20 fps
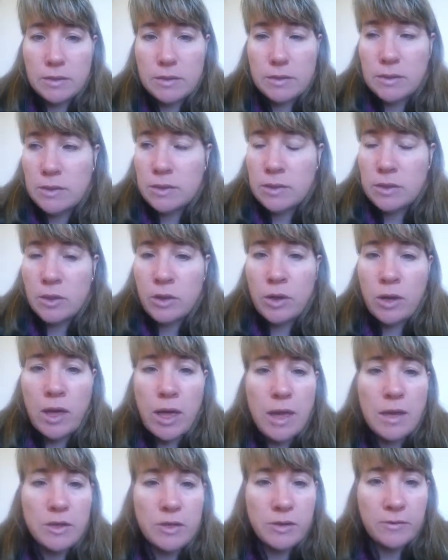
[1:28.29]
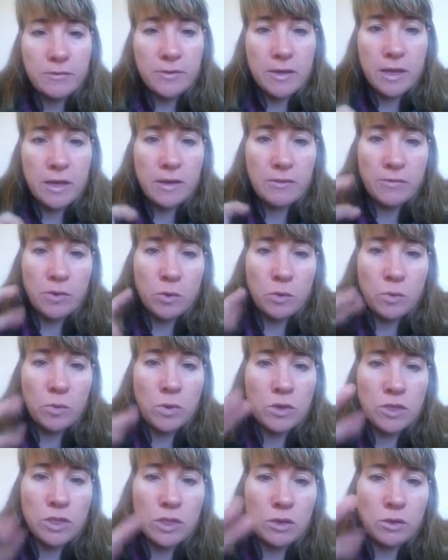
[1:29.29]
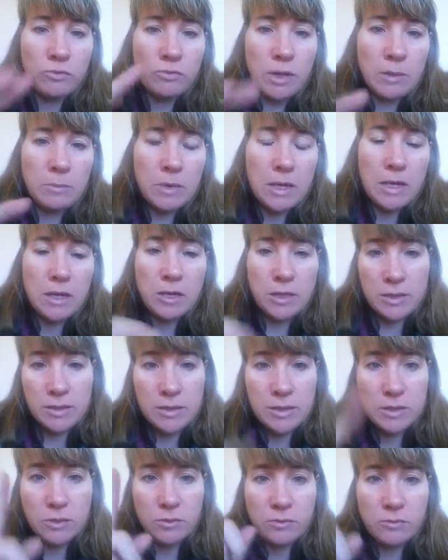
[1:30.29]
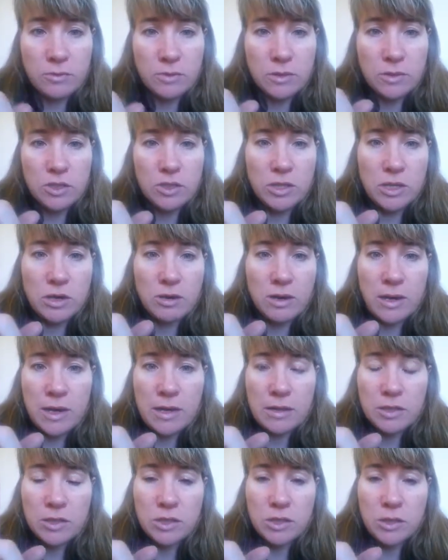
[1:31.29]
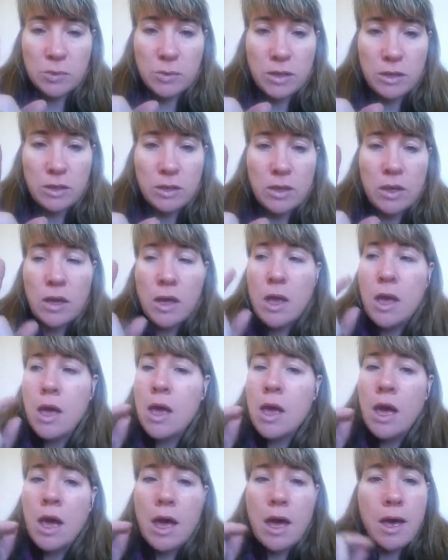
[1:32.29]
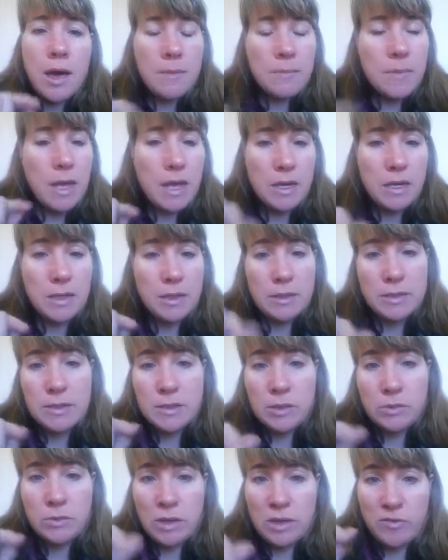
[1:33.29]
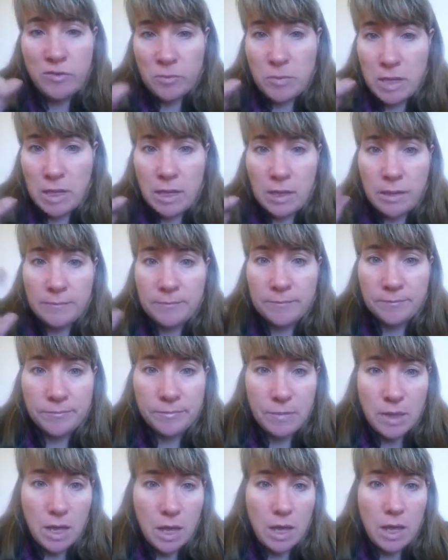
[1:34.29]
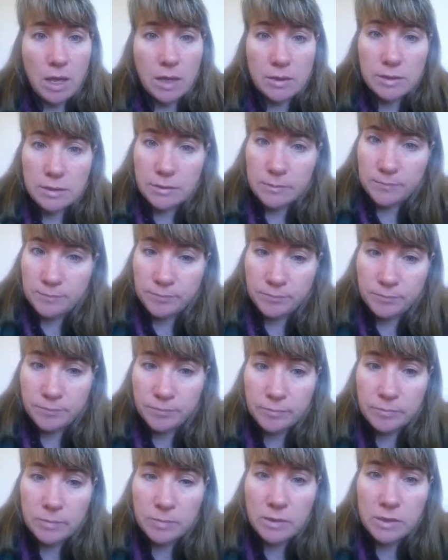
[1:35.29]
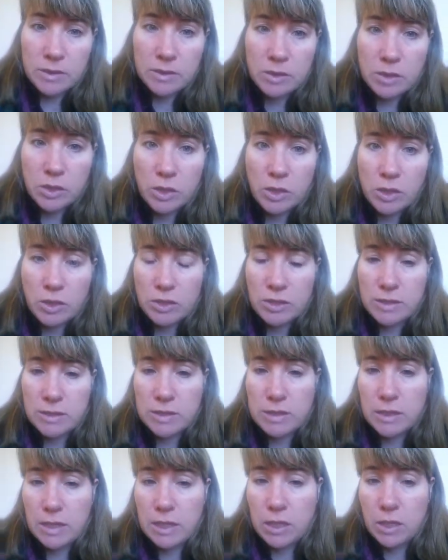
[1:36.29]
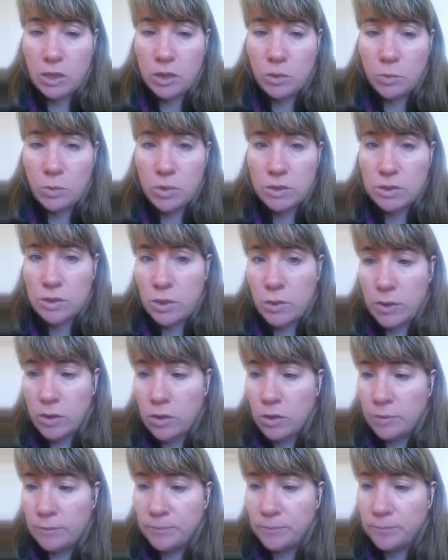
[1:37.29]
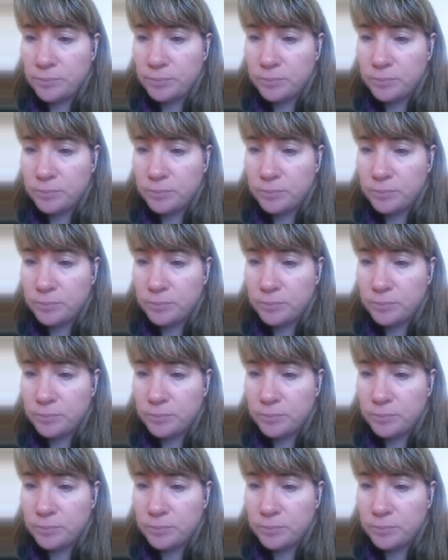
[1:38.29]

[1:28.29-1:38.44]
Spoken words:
So, and don't forget, if you're watching on replay, you can still share it out to Twitter, and you can still give me hearts. So, just to let you know what's going on.